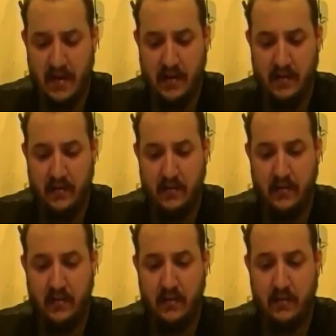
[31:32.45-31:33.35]

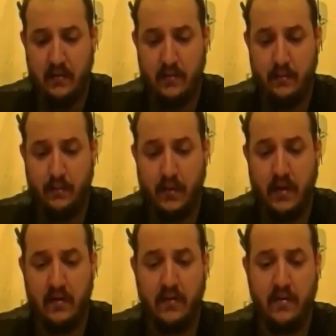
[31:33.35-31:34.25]
is
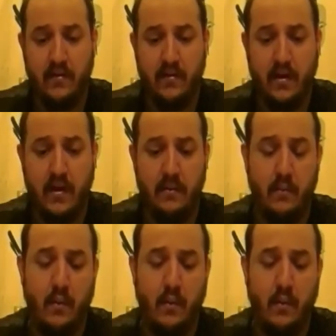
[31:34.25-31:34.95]
because uh,